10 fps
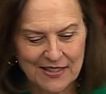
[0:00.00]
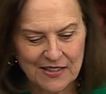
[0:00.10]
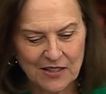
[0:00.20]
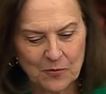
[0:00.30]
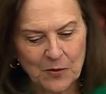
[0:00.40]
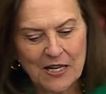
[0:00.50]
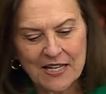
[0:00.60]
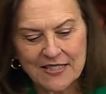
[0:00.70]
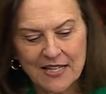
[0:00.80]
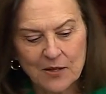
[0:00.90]
The
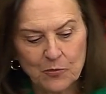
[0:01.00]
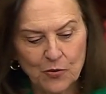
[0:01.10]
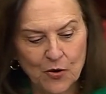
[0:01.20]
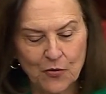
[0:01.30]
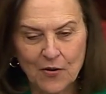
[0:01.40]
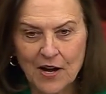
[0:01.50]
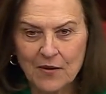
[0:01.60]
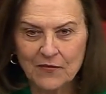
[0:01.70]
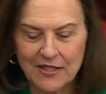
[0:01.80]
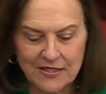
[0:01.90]
PSN
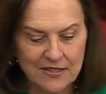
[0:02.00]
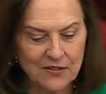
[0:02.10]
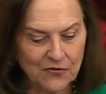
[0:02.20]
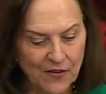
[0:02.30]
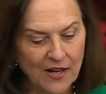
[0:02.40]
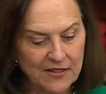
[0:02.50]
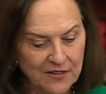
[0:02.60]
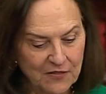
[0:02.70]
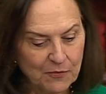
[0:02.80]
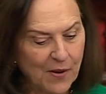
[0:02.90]
program, it's an
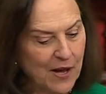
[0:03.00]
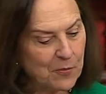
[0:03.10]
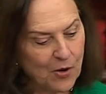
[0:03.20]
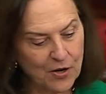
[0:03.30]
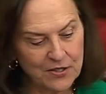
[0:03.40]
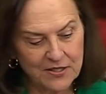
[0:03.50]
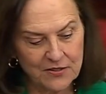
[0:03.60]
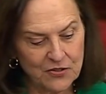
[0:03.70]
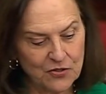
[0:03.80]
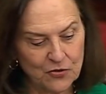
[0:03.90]
effective
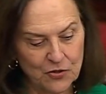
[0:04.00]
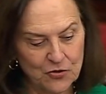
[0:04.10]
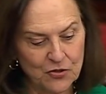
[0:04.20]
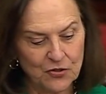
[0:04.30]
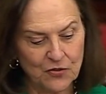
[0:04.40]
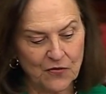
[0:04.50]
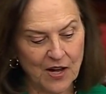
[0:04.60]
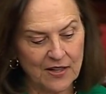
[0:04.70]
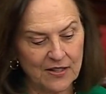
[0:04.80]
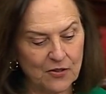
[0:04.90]
bipartisan solution to
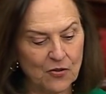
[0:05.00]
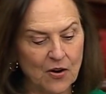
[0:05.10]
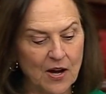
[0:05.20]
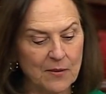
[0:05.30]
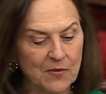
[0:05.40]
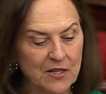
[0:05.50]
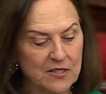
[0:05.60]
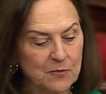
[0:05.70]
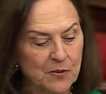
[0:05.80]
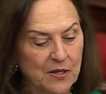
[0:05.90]
violent crime
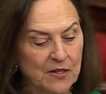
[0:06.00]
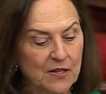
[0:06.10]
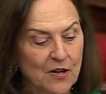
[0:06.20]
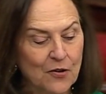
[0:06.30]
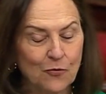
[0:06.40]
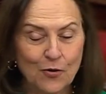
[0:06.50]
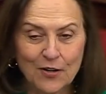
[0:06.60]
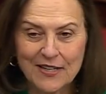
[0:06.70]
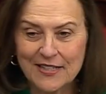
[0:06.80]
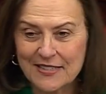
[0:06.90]
that's been
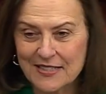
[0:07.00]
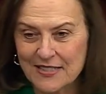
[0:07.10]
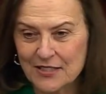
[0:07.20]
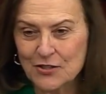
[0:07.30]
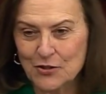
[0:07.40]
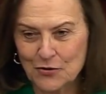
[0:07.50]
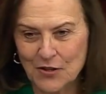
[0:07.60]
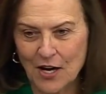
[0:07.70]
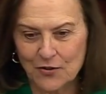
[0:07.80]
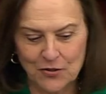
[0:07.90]
working since
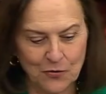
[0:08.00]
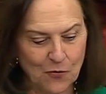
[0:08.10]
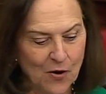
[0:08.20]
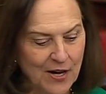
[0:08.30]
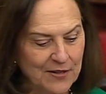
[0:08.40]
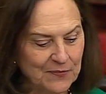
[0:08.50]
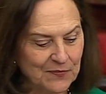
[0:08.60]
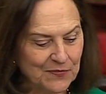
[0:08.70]
2001.